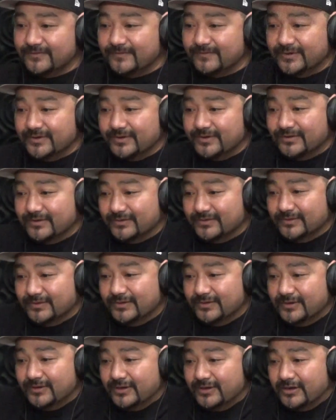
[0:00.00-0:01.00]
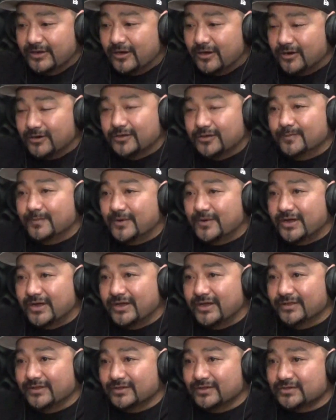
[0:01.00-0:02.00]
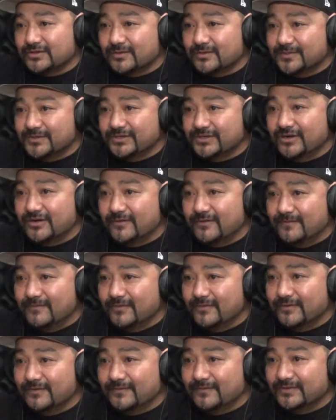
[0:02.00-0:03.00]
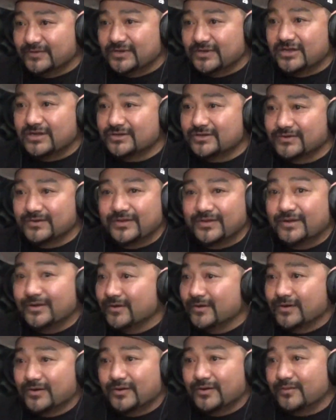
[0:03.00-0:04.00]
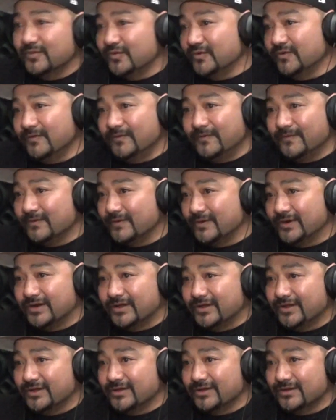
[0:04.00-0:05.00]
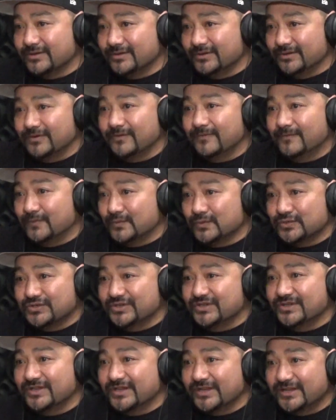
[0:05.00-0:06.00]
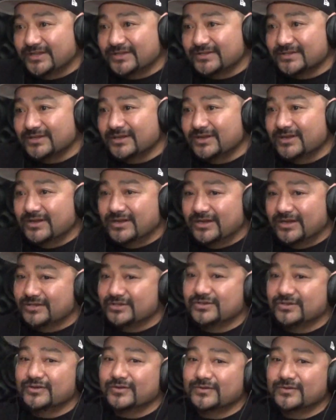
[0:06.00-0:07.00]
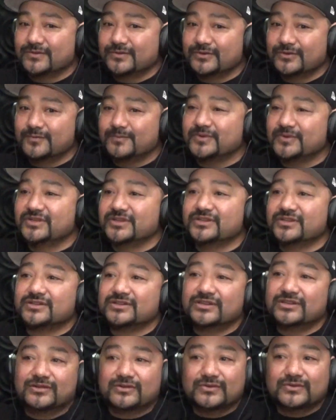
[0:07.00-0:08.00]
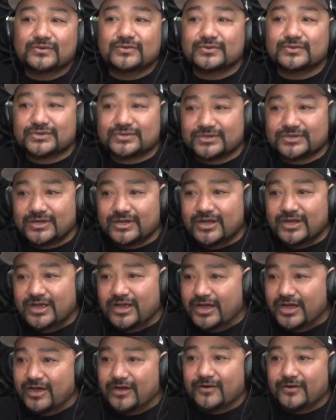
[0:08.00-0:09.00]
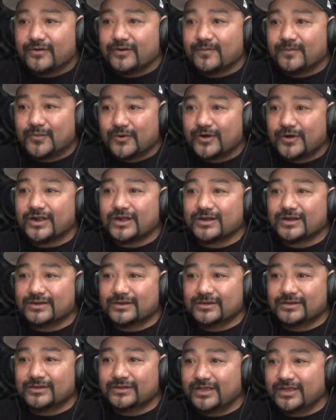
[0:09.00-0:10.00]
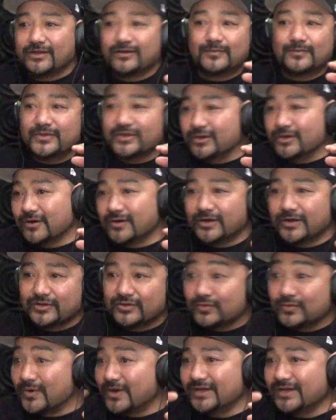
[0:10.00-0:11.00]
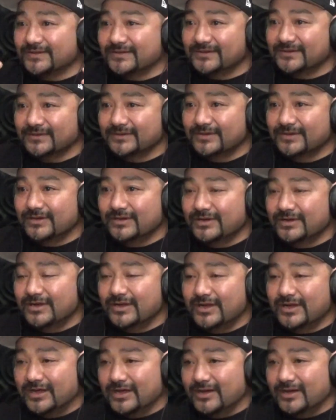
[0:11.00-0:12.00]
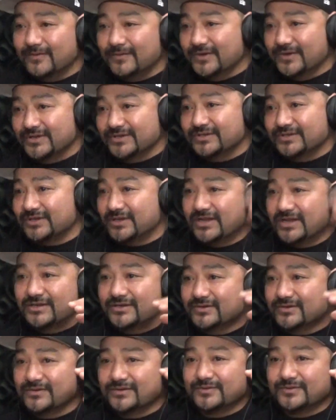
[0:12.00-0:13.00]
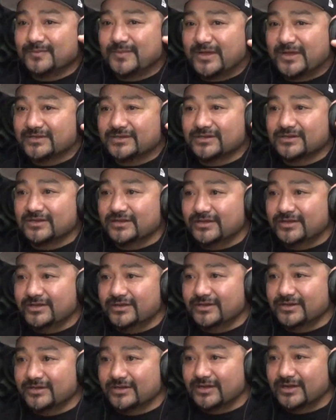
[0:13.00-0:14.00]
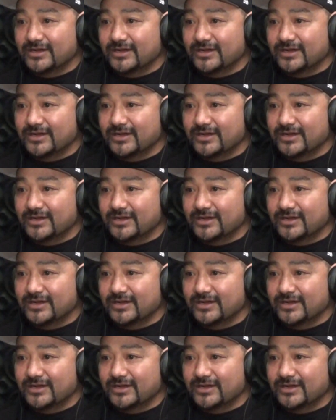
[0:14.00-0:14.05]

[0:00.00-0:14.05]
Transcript: if we're occupying the top shelf with cilantro, they're not going to move for another 14 days, and so you potentially lose out on a product that could be going twice. Whereas cilantro is basically